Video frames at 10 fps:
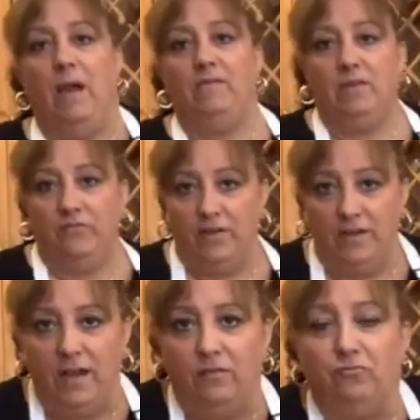but I'm having
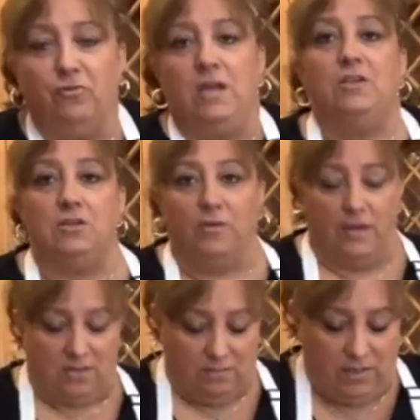fun now
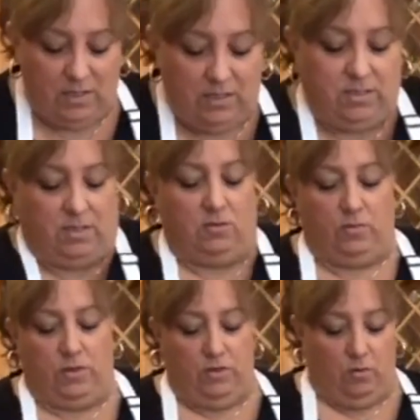redoing some of these
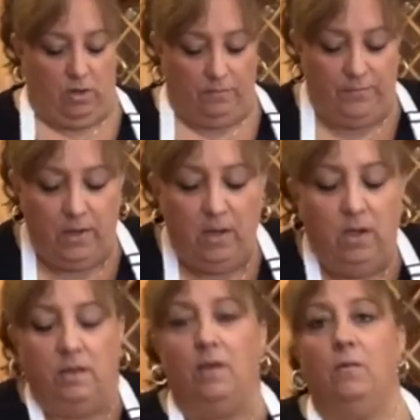things with you all.
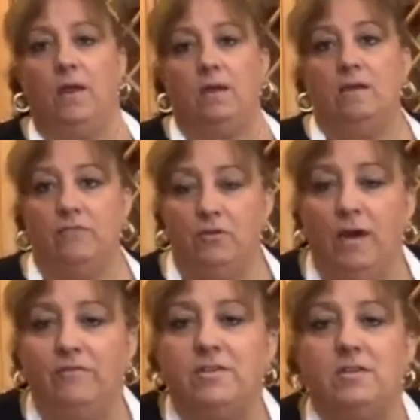That way, if
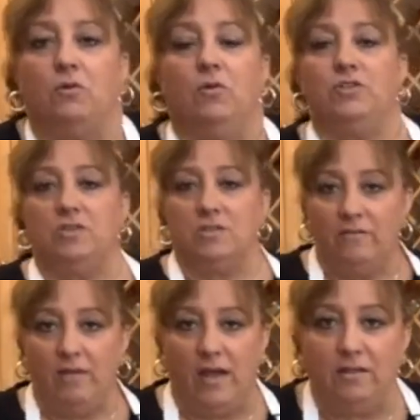you have the same
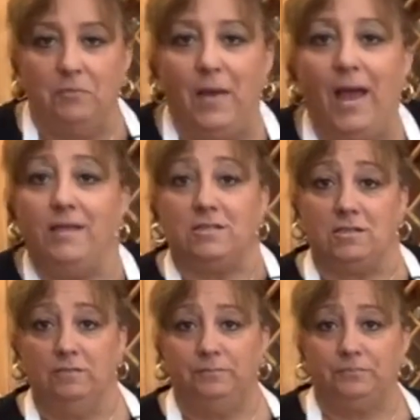questions I've had in the
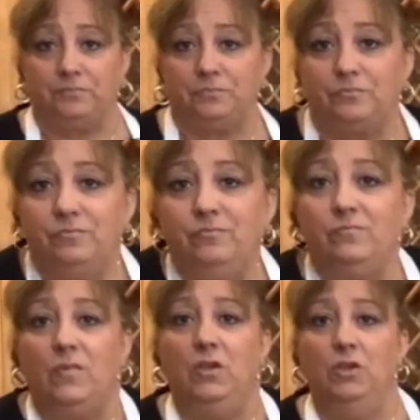past,
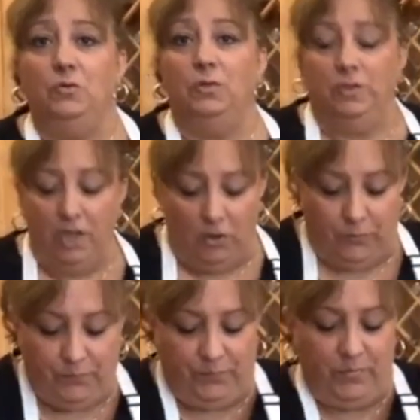you will
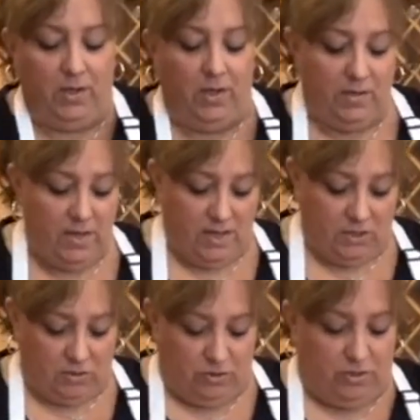know the
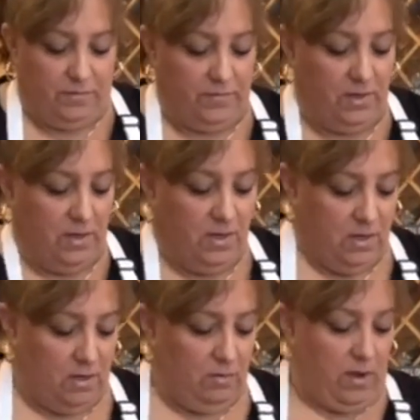answers.
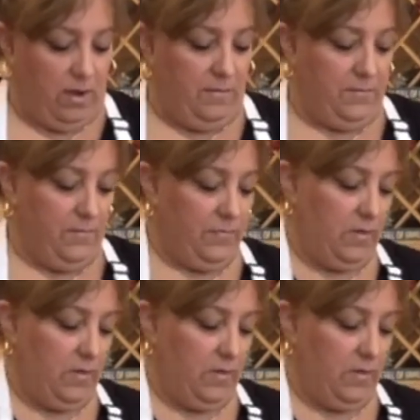Okay,